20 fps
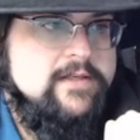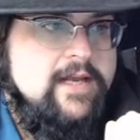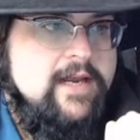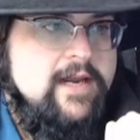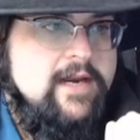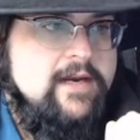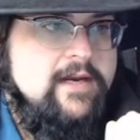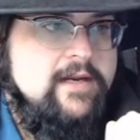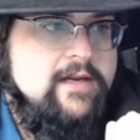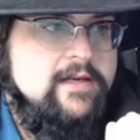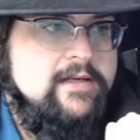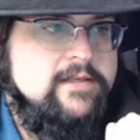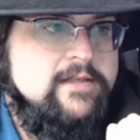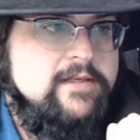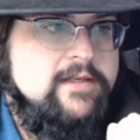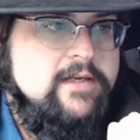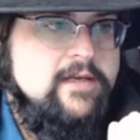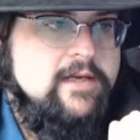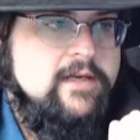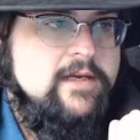Hades,
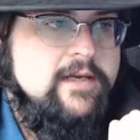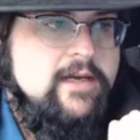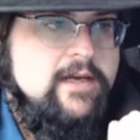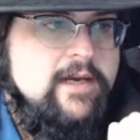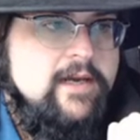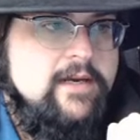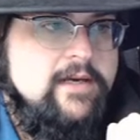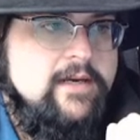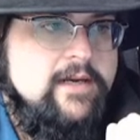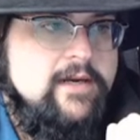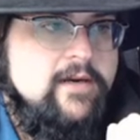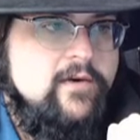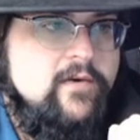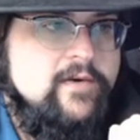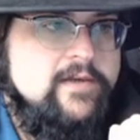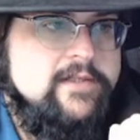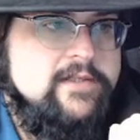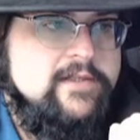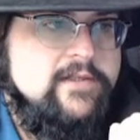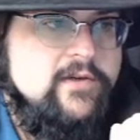and here
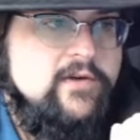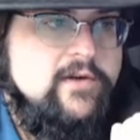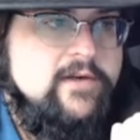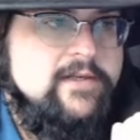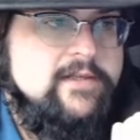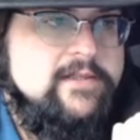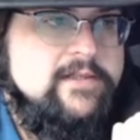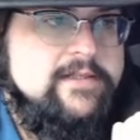is Uranus.